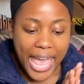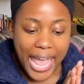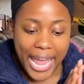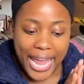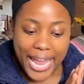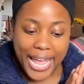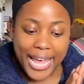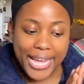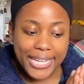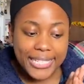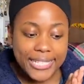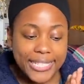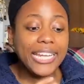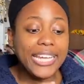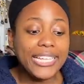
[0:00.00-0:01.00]

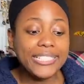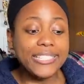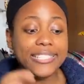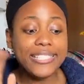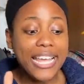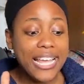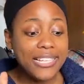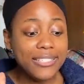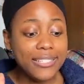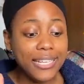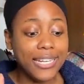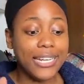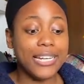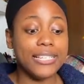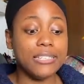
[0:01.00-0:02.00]
And it says
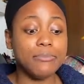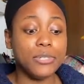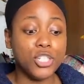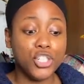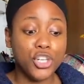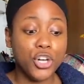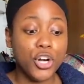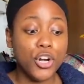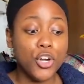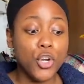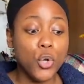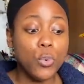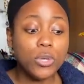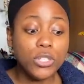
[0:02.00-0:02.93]
that it is a mature new